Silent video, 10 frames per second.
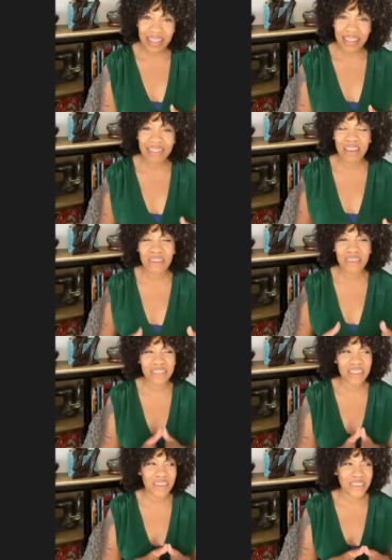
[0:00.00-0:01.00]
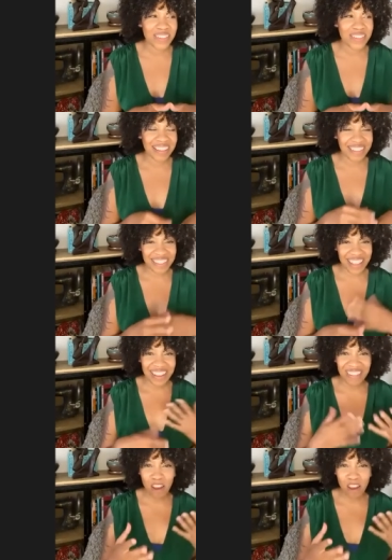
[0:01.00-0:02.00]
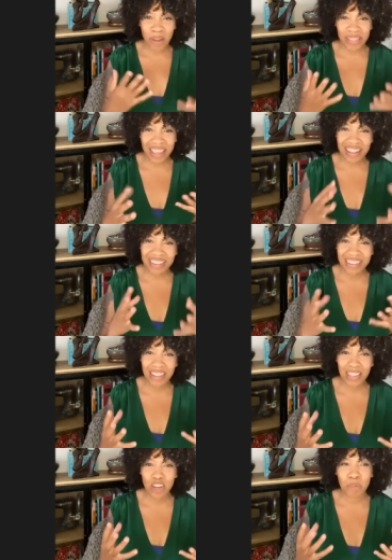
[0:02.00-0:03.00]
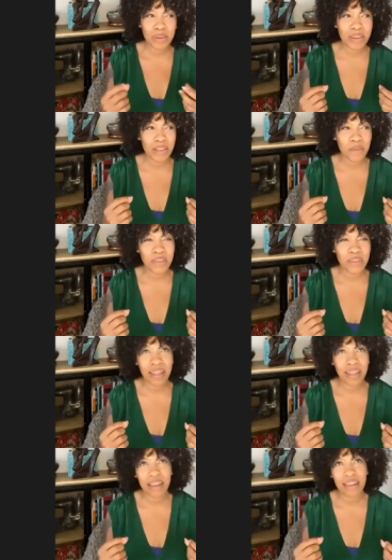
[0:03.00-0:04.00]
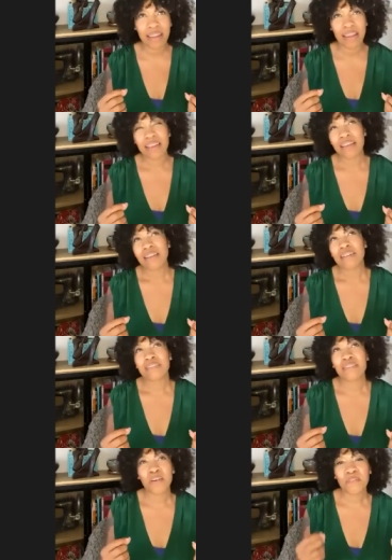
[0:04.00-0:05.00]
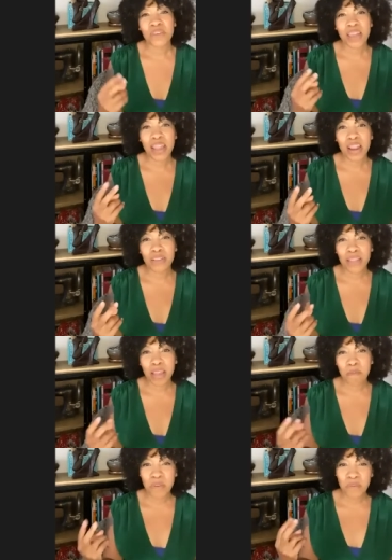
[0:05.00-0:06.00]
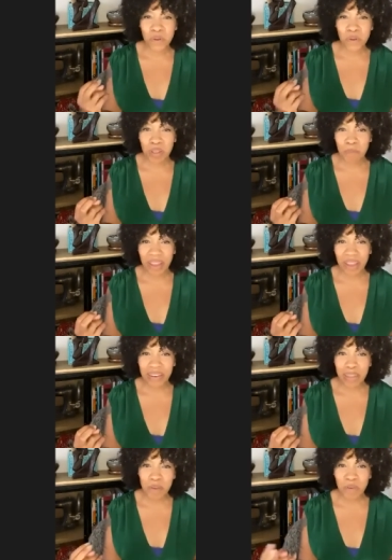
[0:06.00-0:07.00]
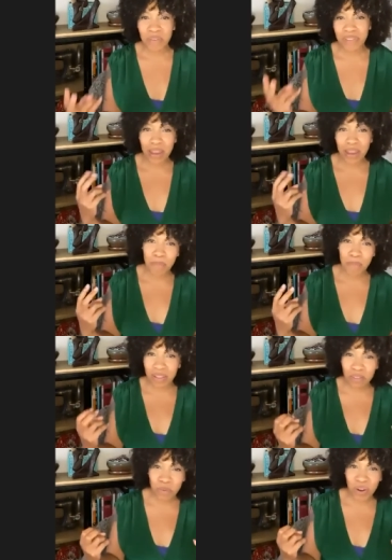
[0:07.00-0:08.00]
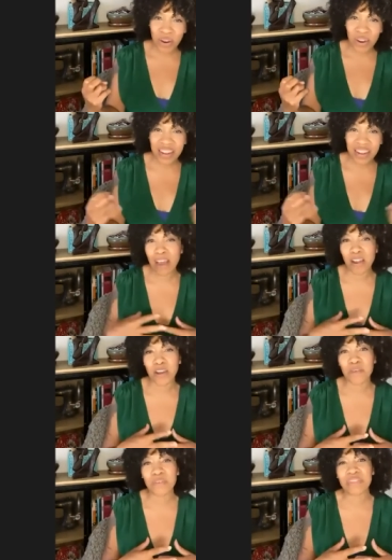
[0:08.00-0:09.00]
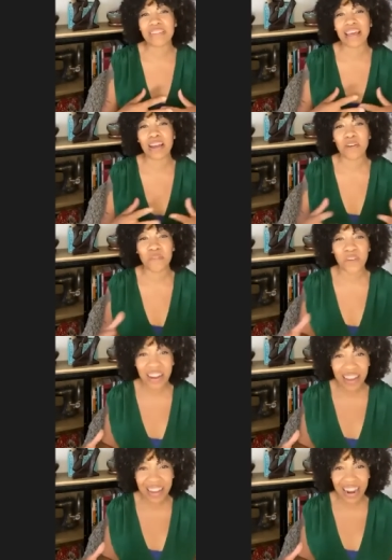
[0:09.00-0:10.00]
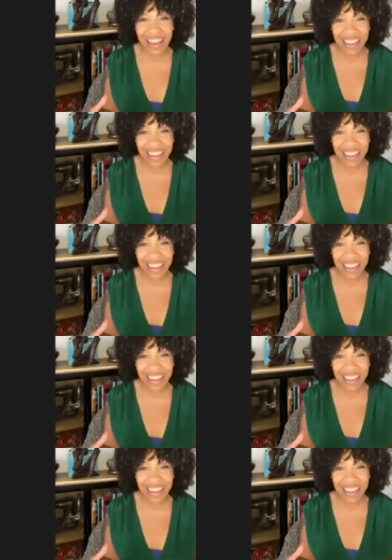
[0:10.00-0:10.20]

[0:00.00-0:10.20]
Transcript: So let's like talk about that just a little bit, because I feel like self-care, like before the pandemic, was like a buzzword, and now everyone's like, where can I get some self-care?